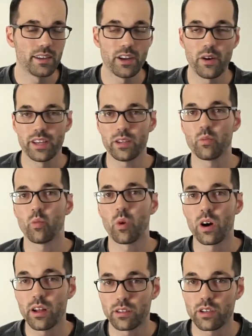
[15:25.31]
I didn't
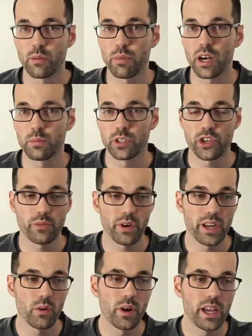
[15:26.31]
want to publish it
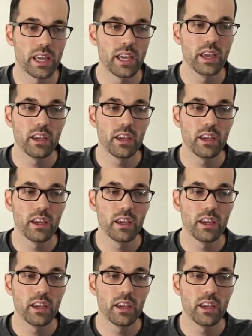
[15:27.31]
right away,